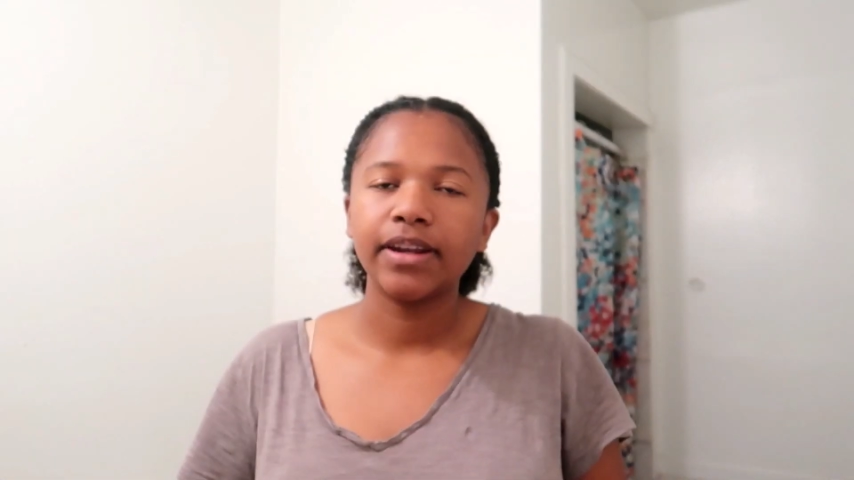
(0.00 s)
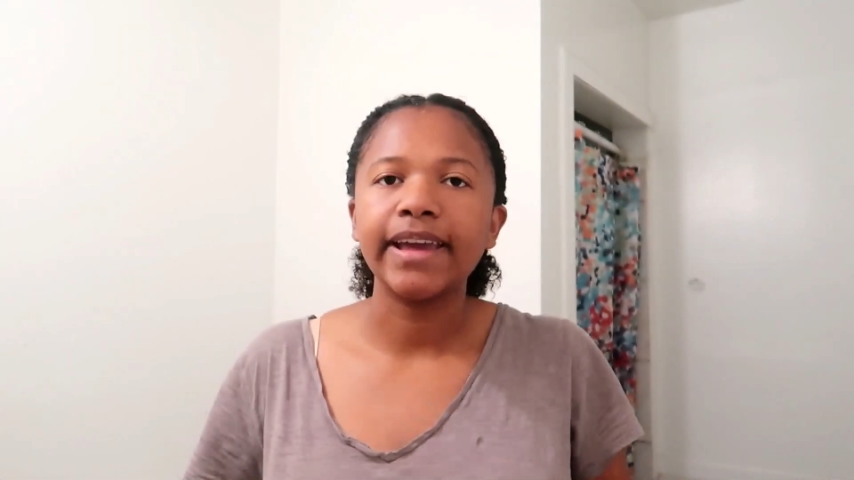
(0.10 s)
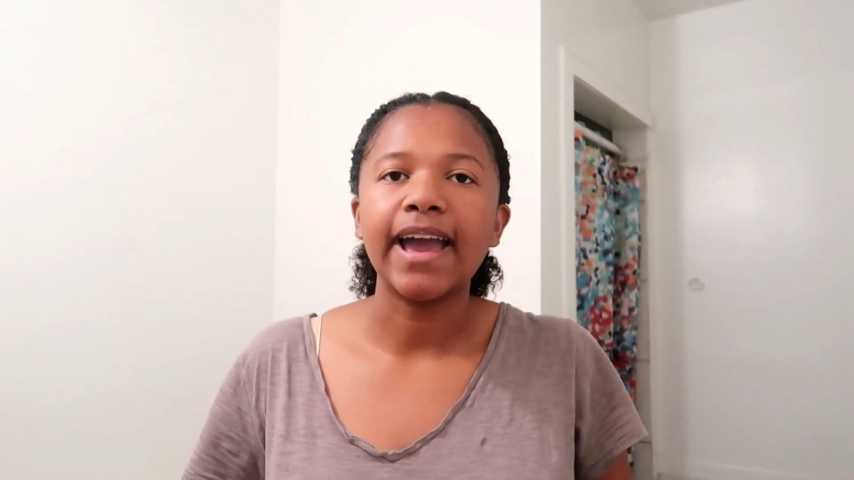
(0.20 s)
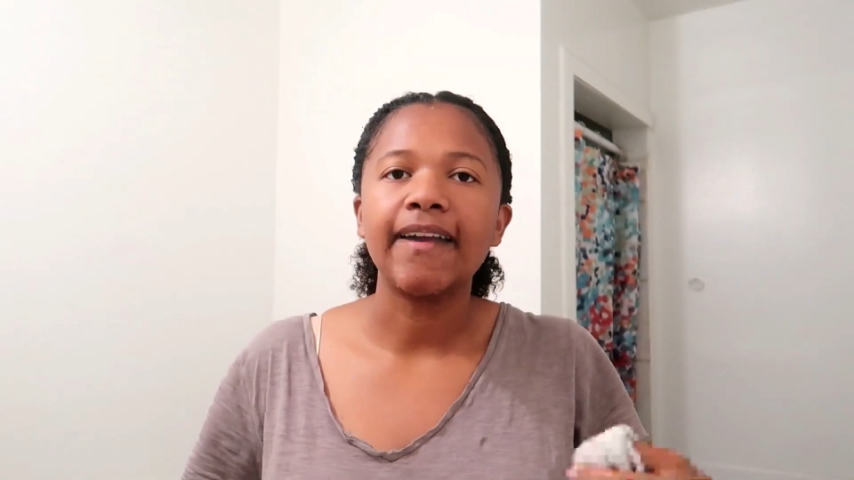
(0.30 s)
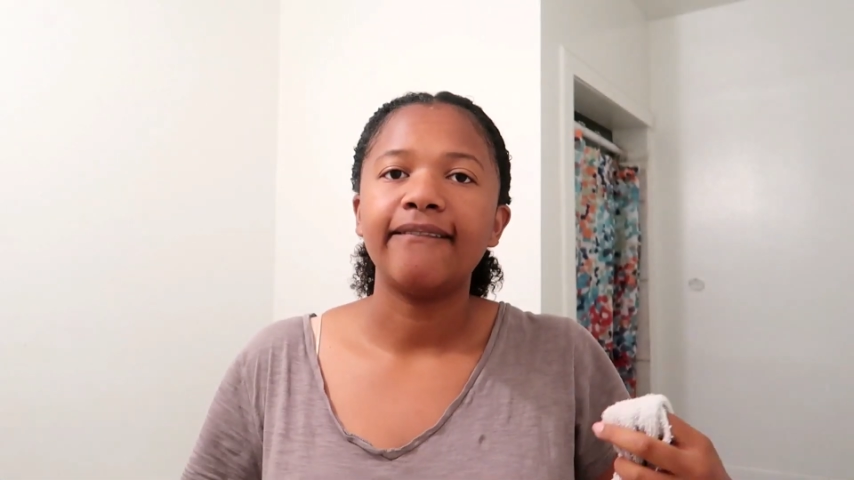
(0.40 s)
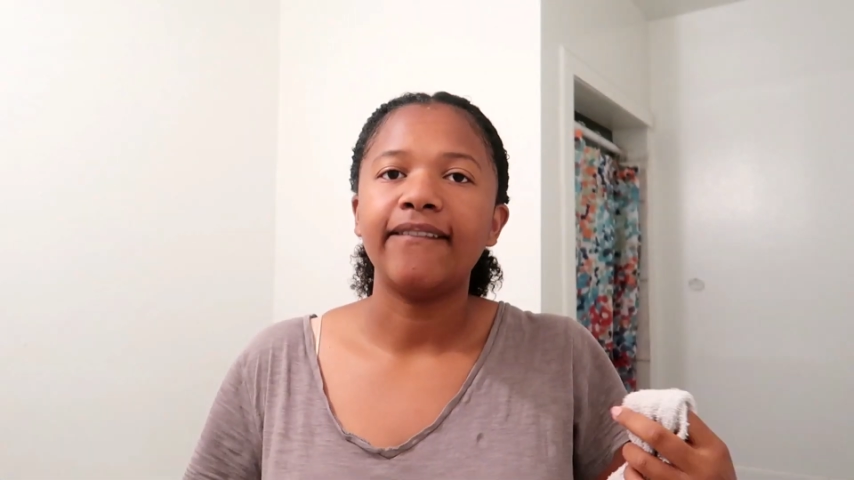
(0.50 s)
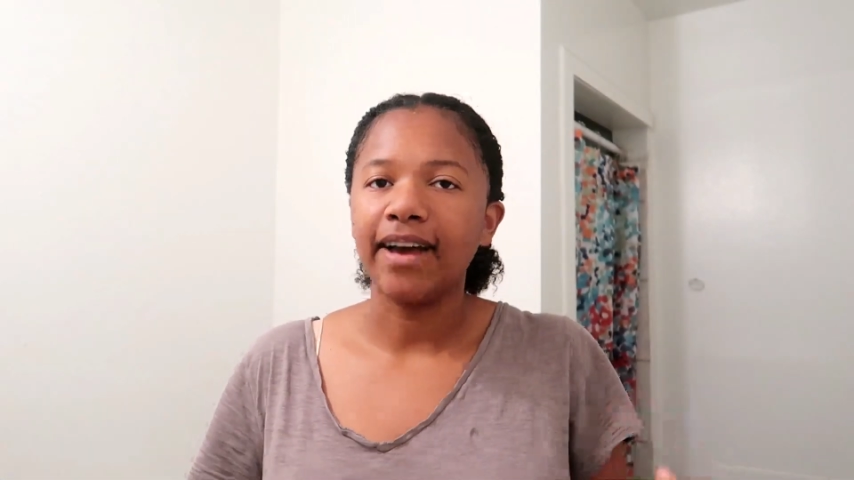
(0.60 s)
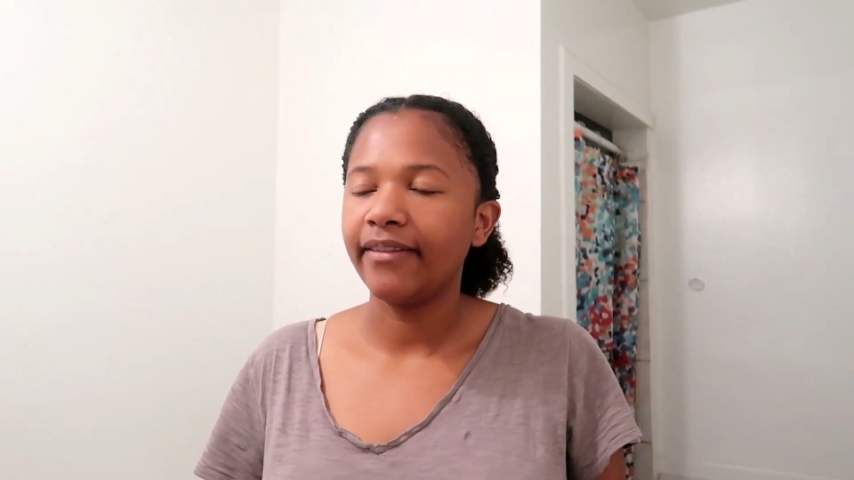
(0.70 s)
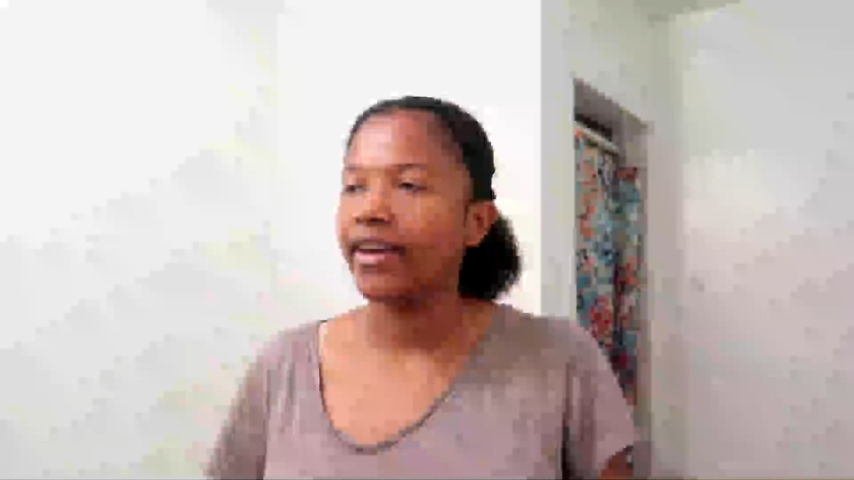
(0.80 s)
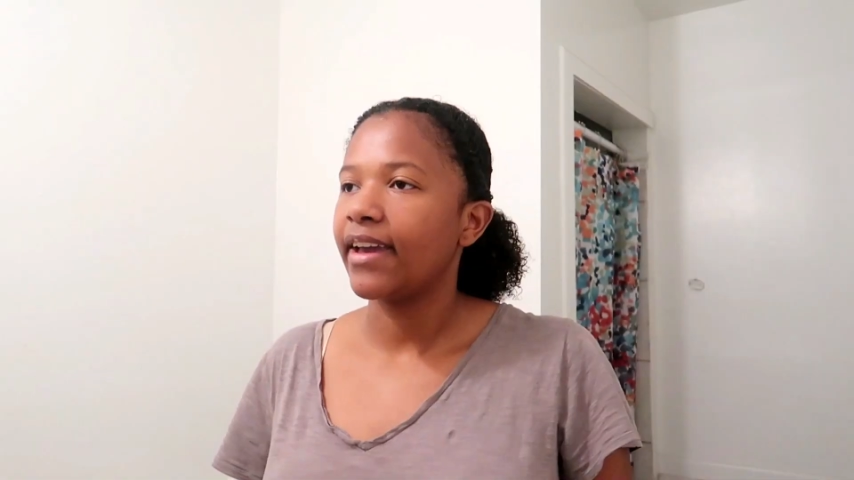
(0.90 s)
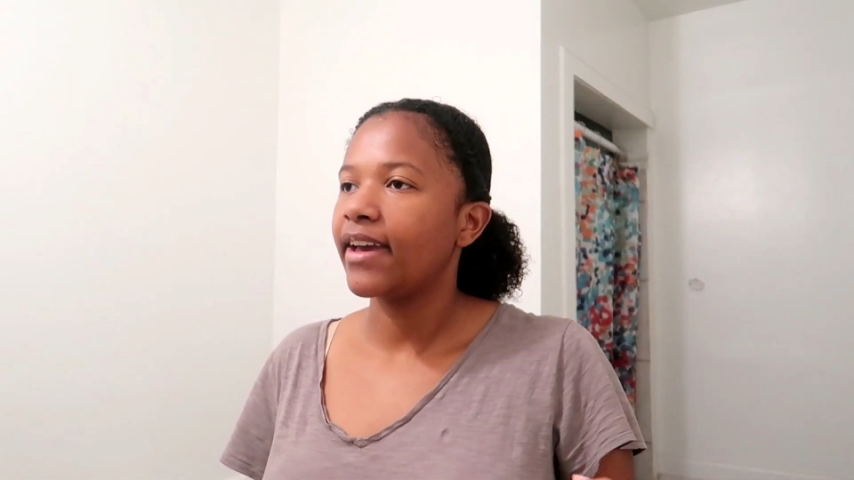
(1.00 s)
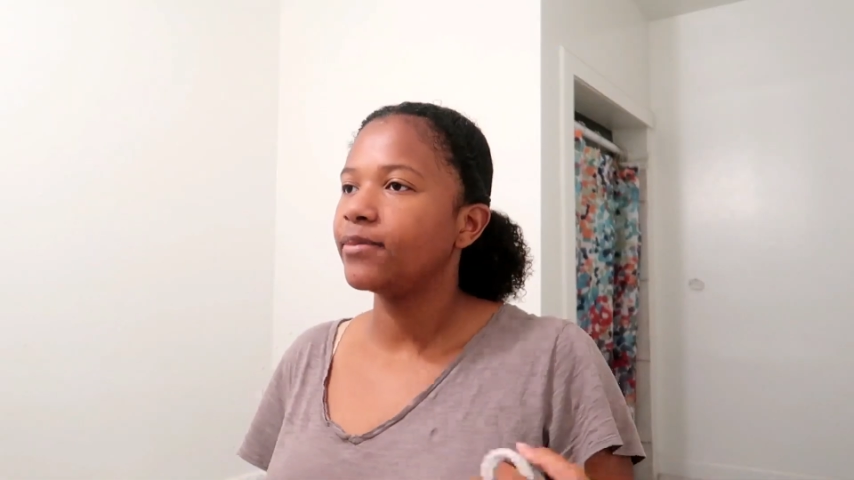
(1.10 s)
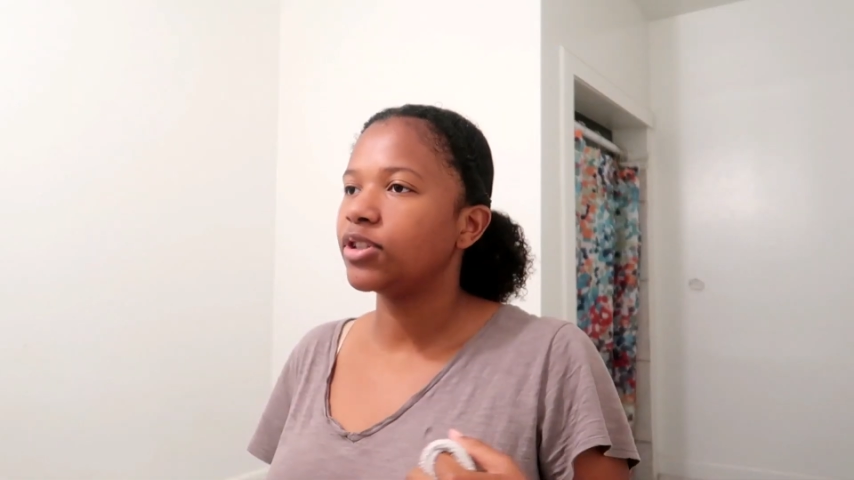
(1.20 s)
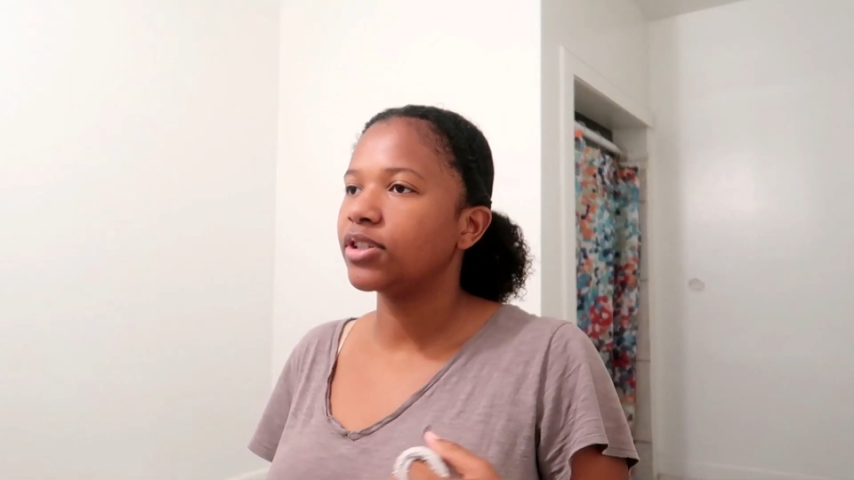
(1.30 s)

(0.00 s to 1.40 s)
day at 5 a.m.